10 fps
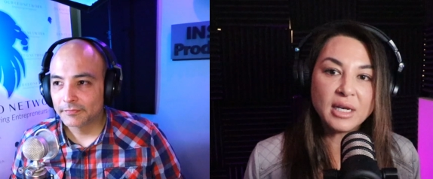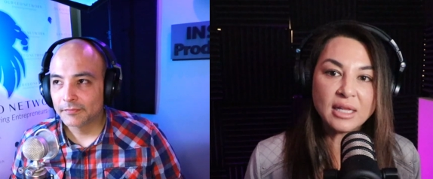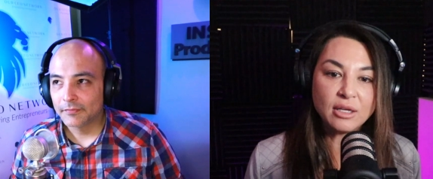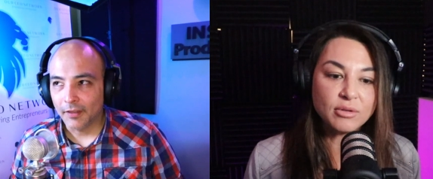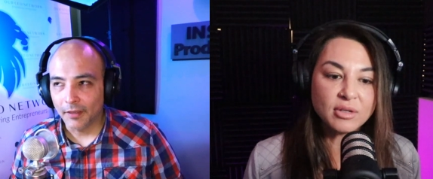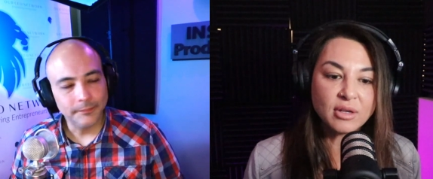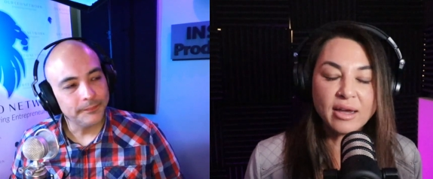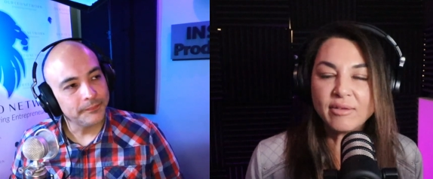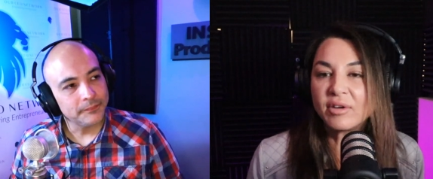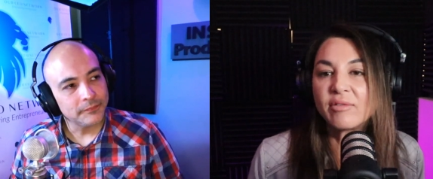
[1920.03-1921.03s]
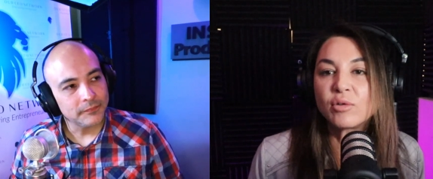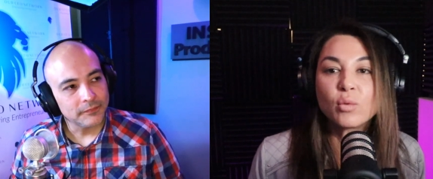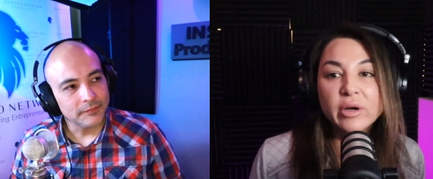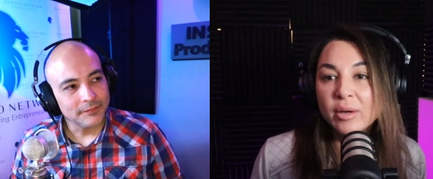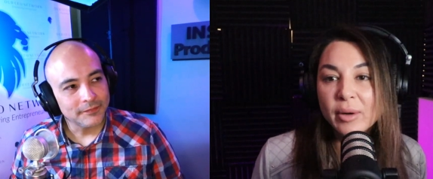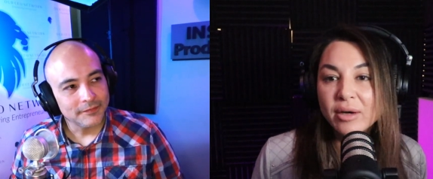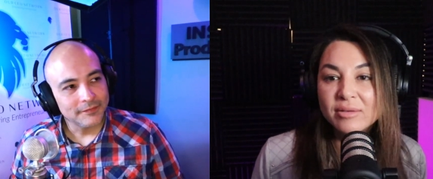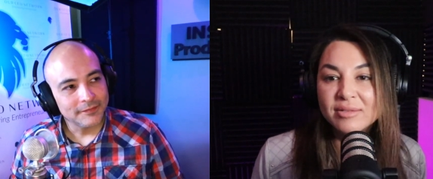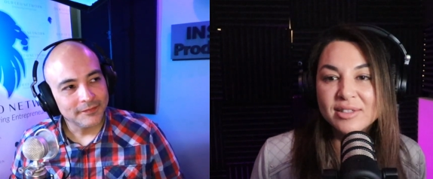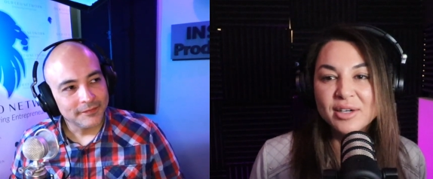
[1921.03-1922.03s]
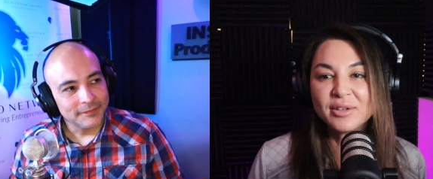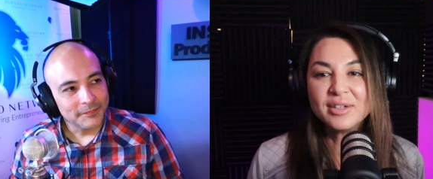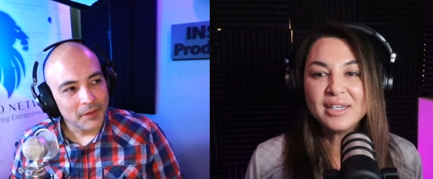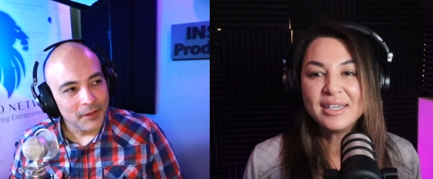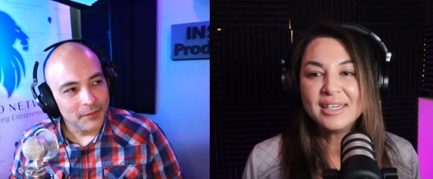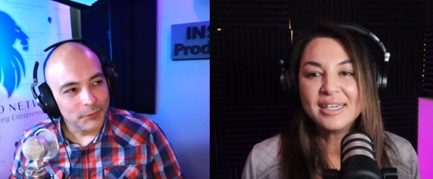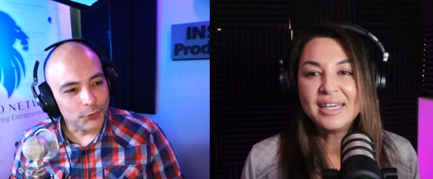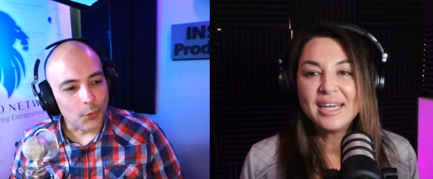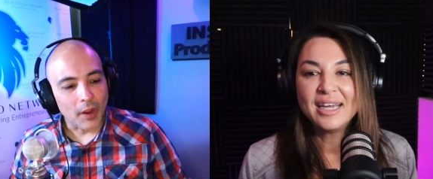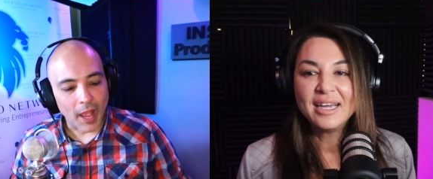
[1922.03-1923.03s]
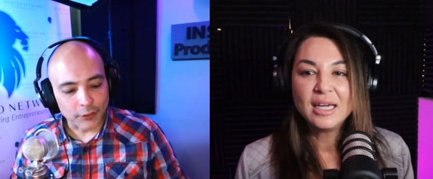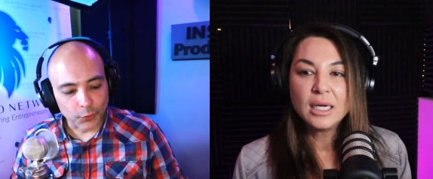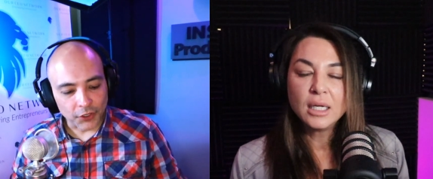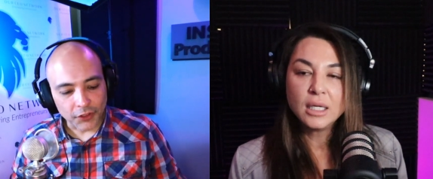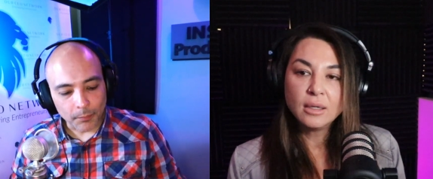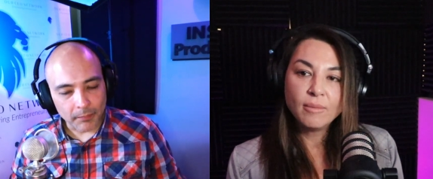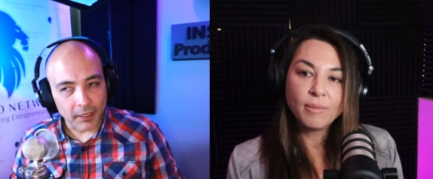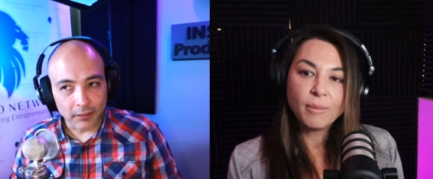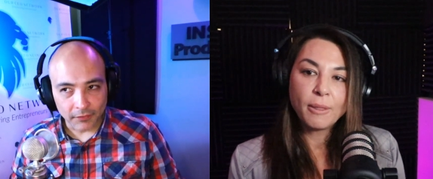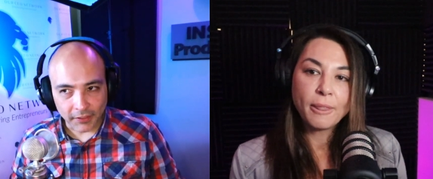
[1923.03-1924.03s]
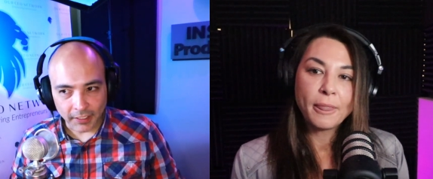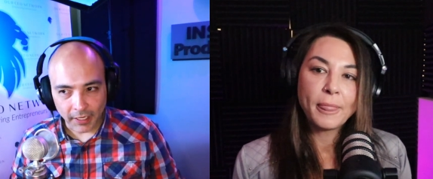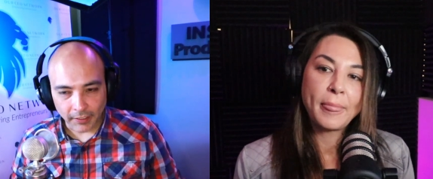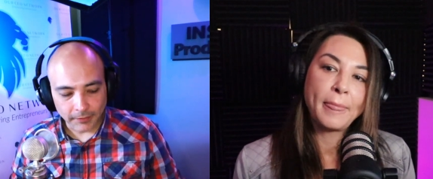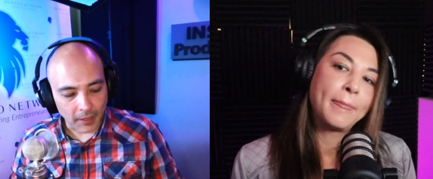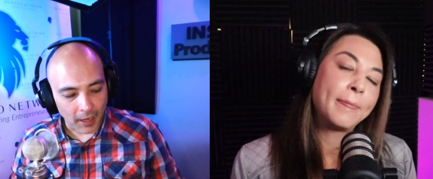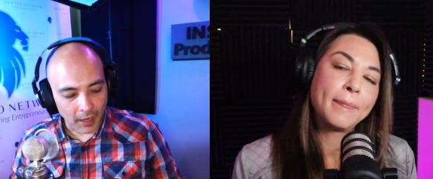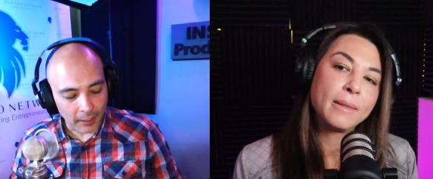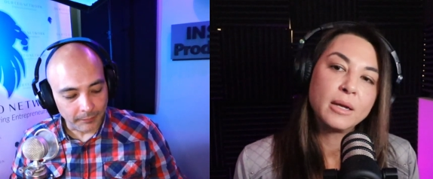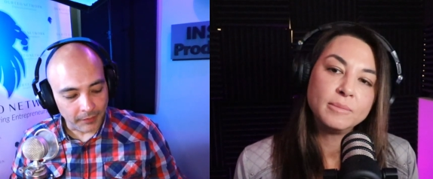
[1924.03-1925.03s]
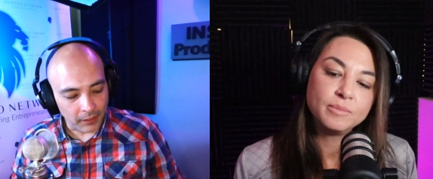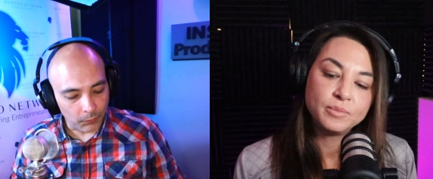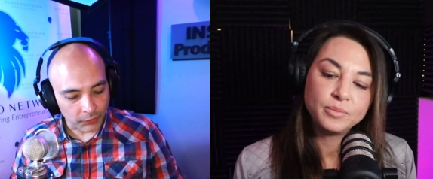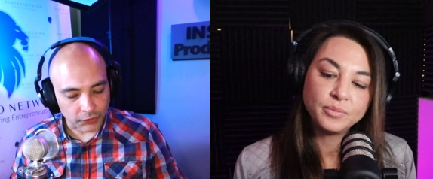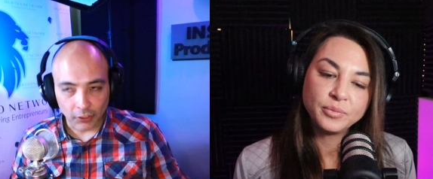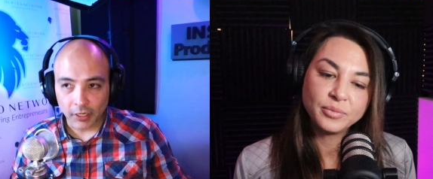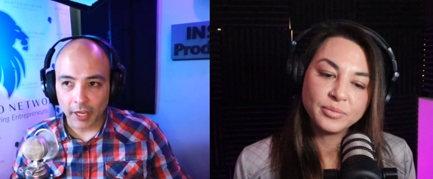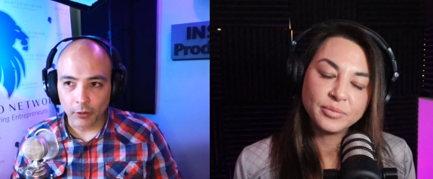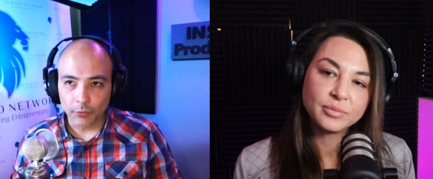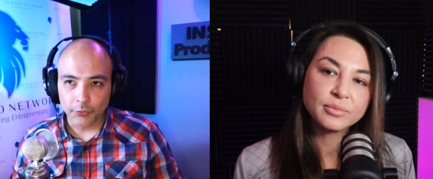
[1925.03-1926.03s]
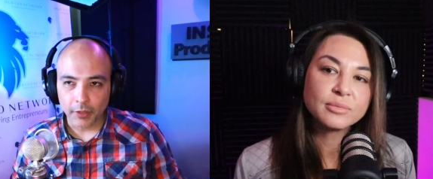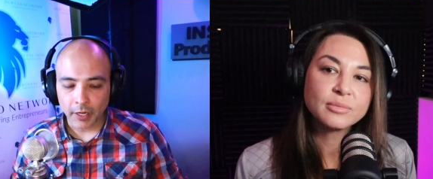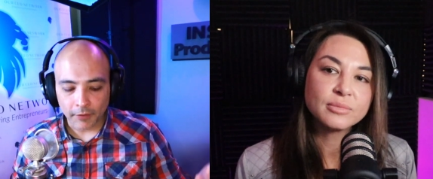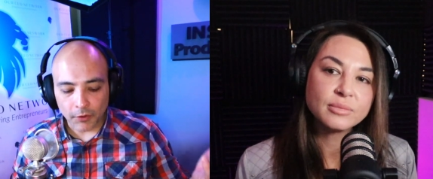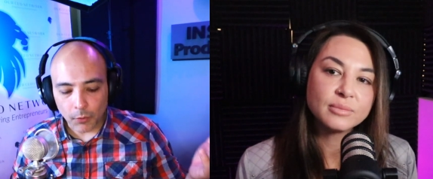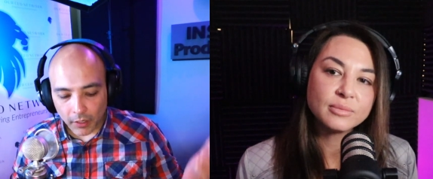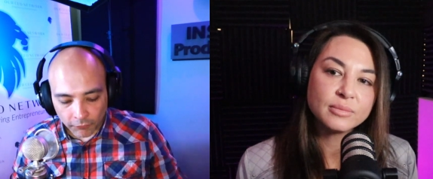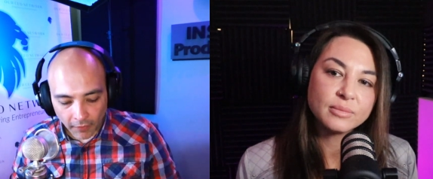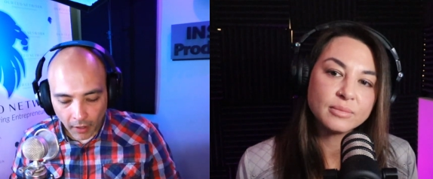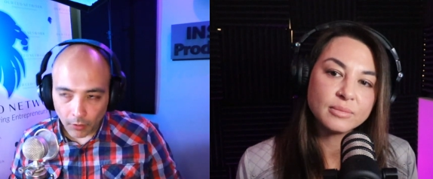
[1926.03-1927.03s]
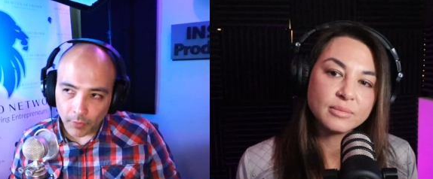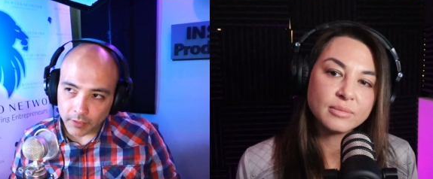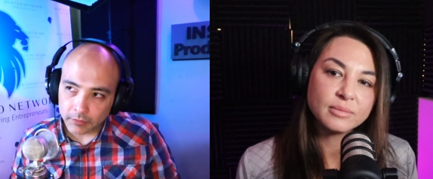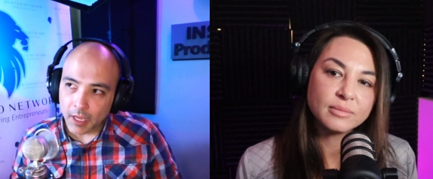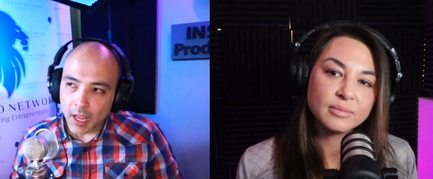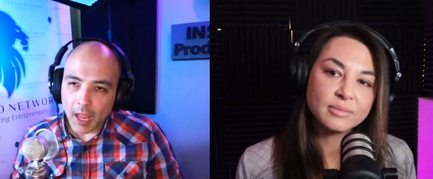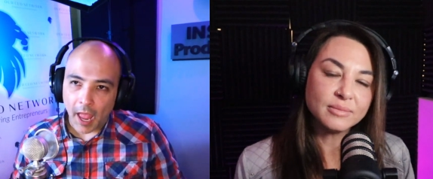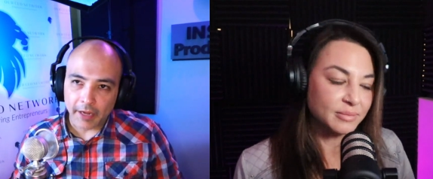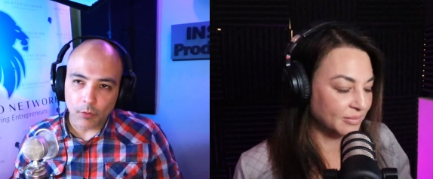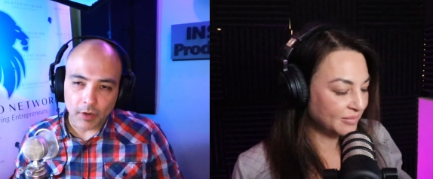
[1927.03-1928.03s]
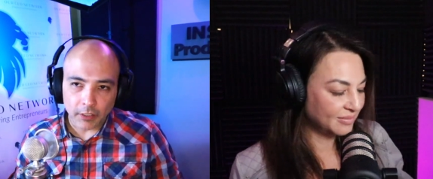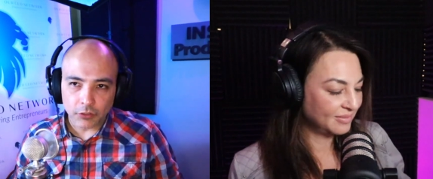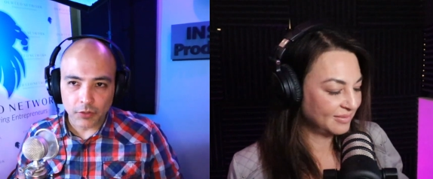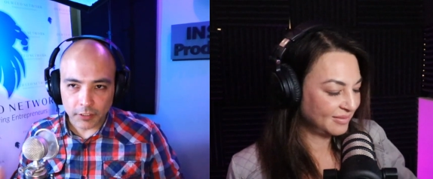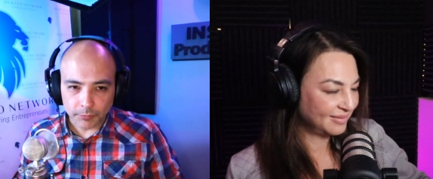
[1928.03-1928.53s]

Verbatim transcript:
Speaker 1: that you did not even have to worry about?
Speaker 2: So as we're in the middle of the day, you know, we're still kind of going through that. If you want to follow us and you want to do this